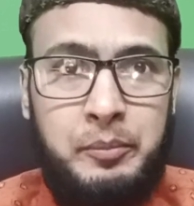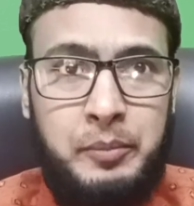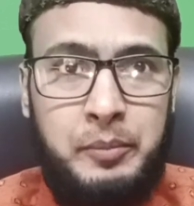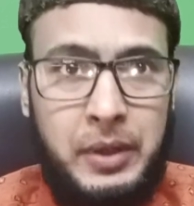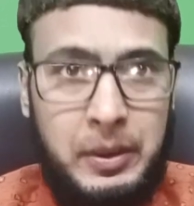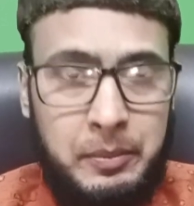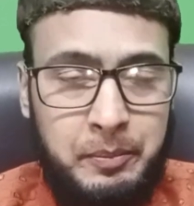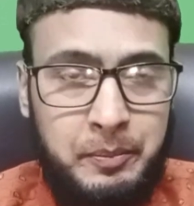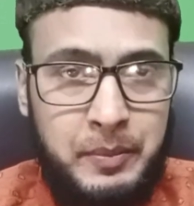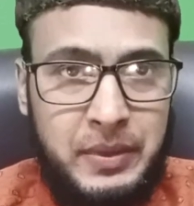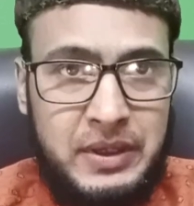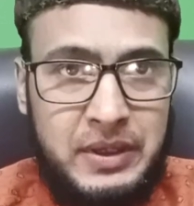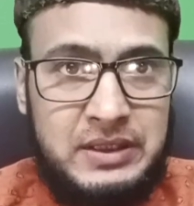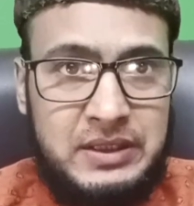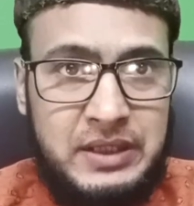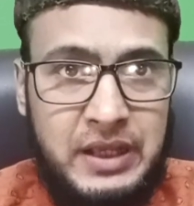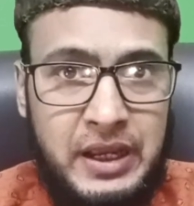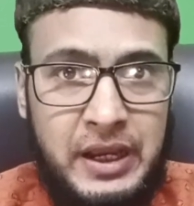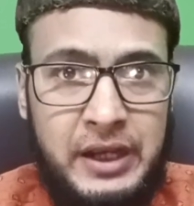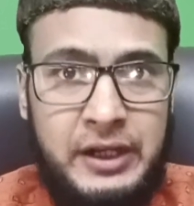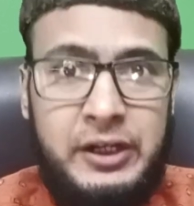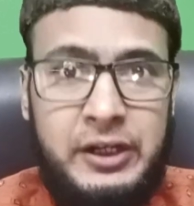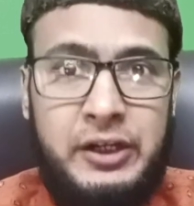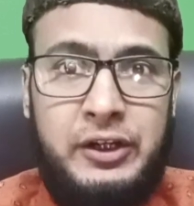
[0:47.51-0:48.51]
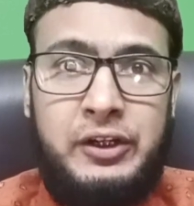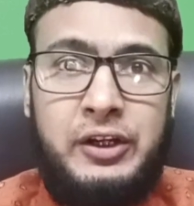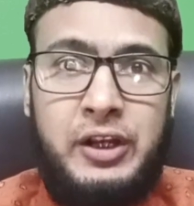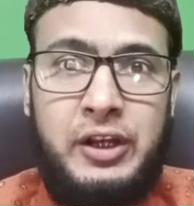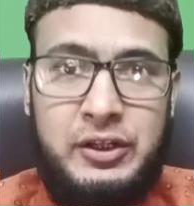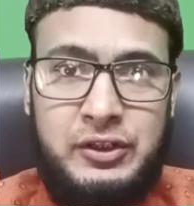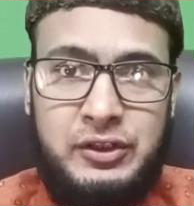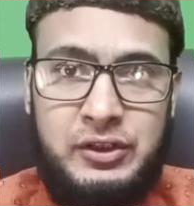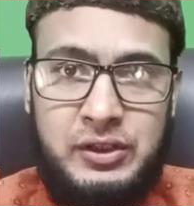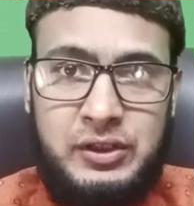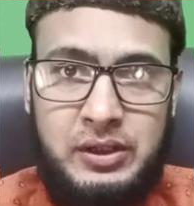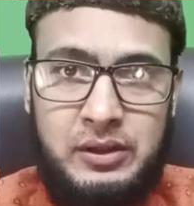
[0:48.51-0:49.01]
purpose and
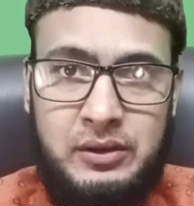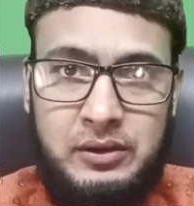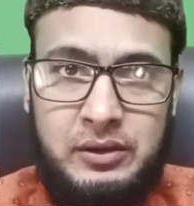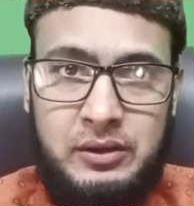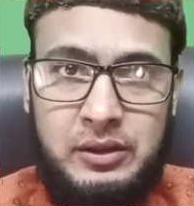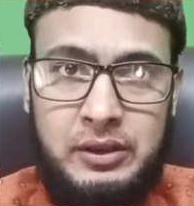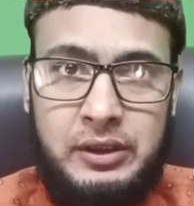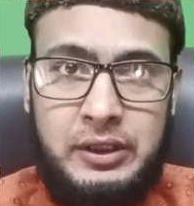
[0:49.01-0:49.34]
intention,